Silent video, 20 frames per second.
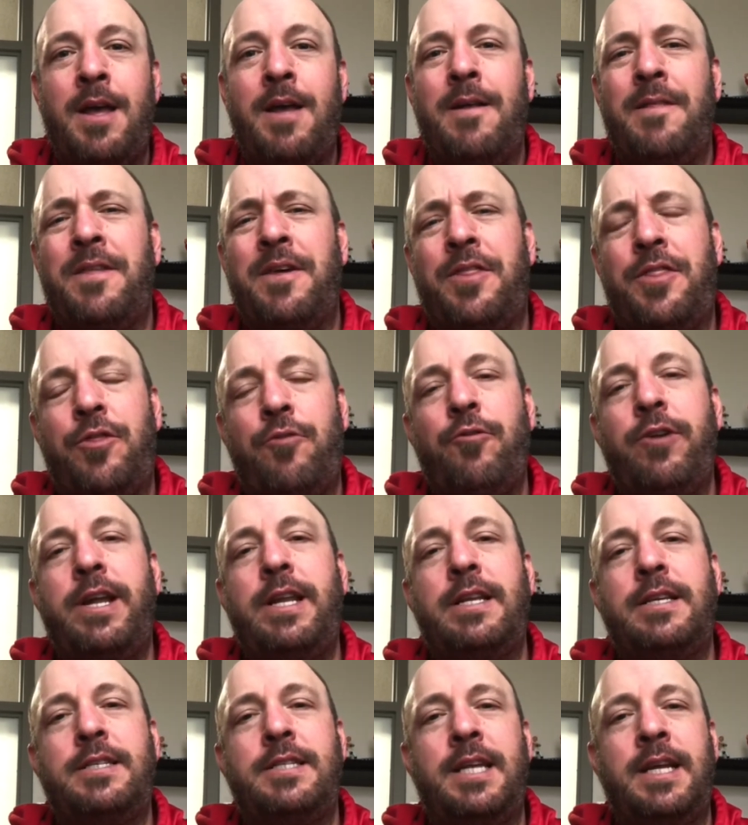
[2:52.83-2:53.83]
the three
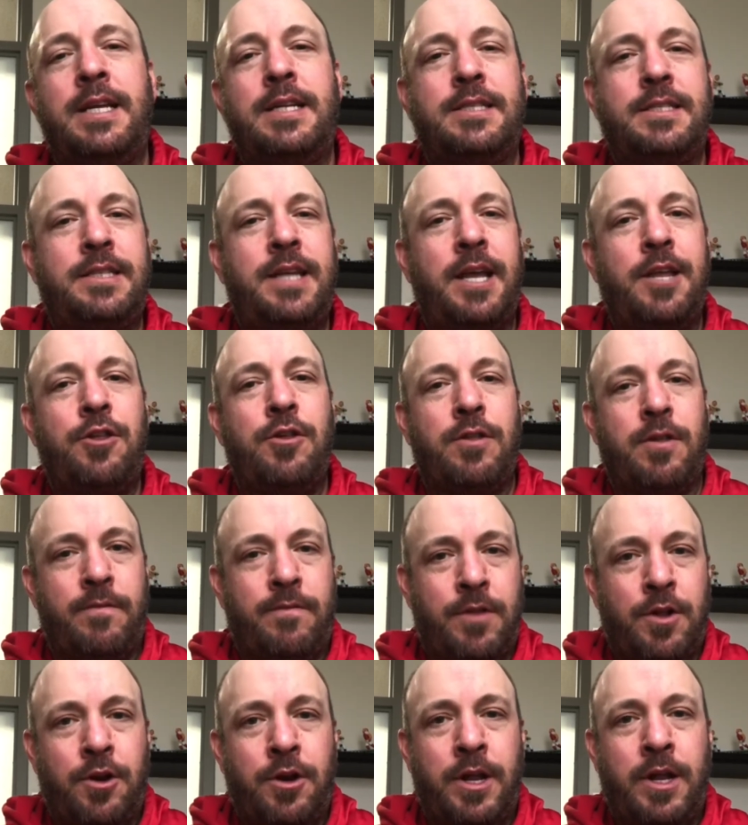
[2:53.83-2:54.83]
distinct stages of
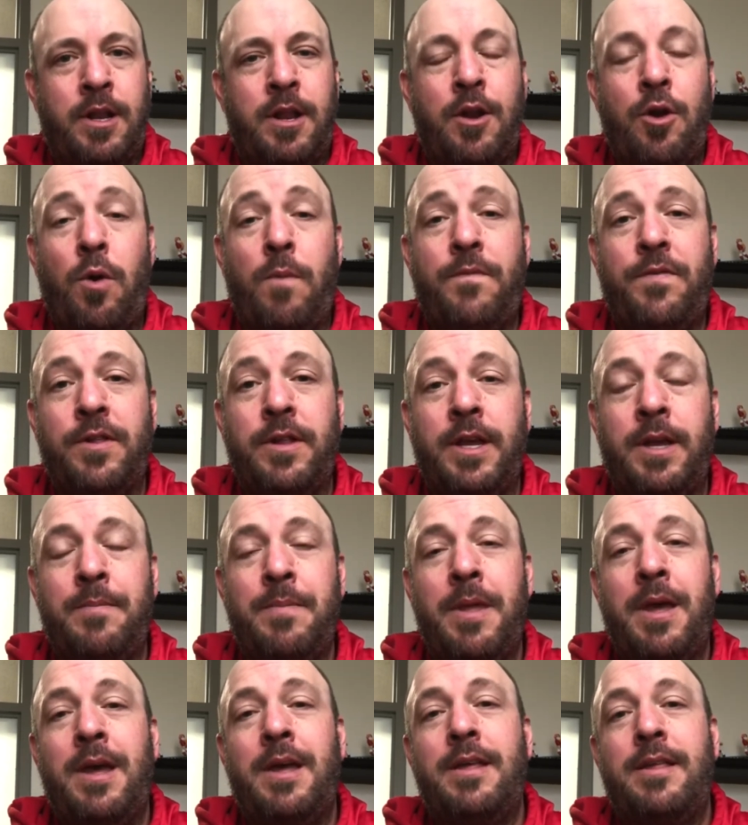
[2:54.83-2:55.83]
learning and hopefully
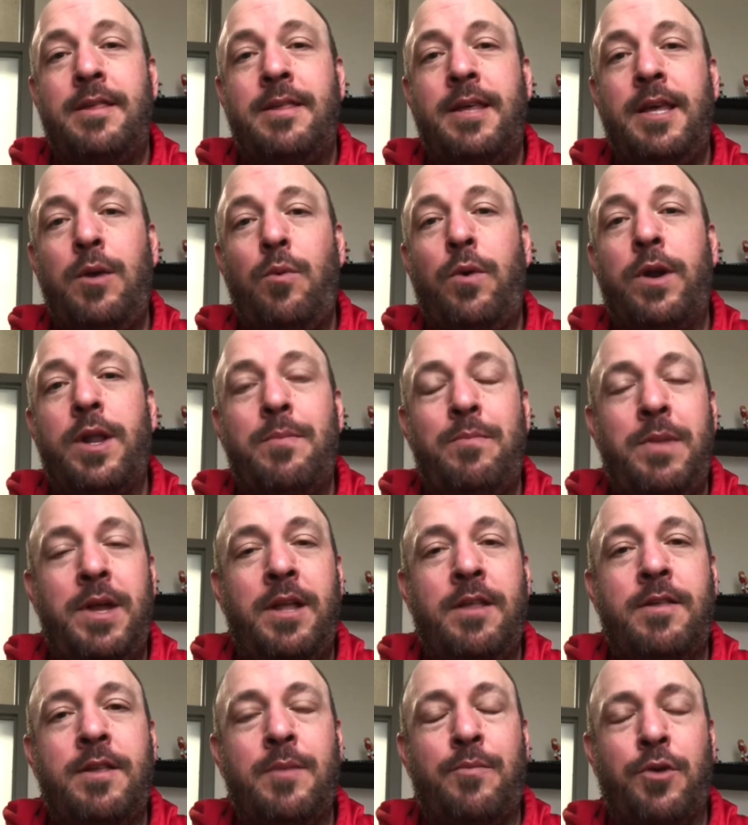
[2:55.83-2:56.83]
see what it
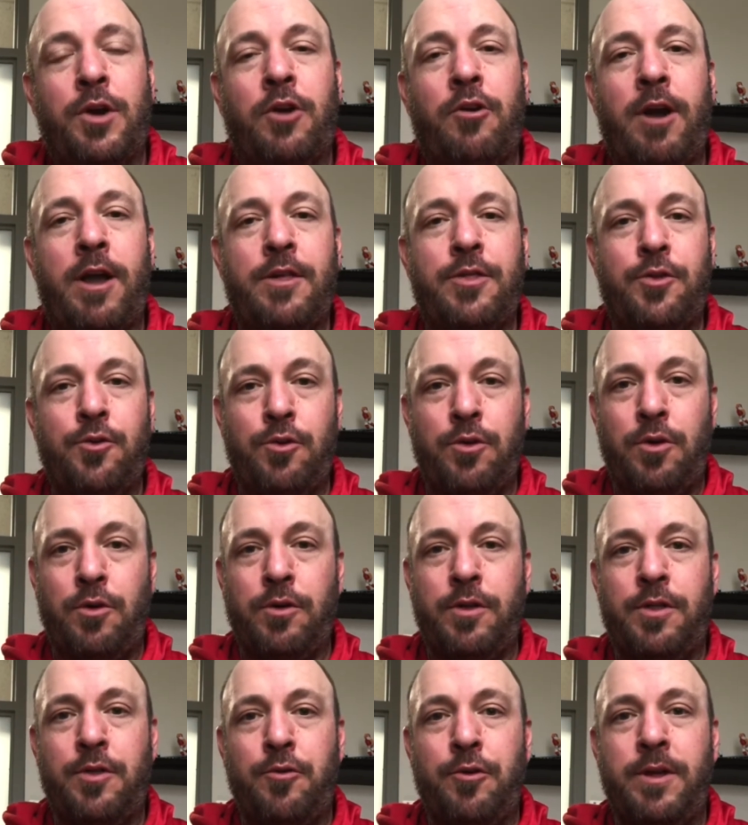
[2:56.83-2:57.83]
means to progress through those
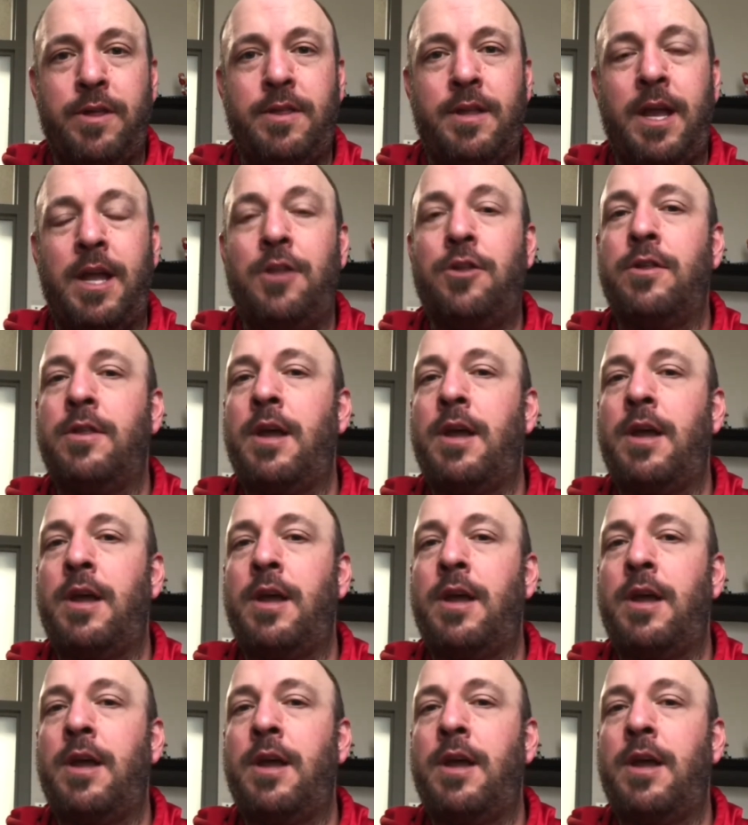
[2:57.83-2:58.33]
three stages.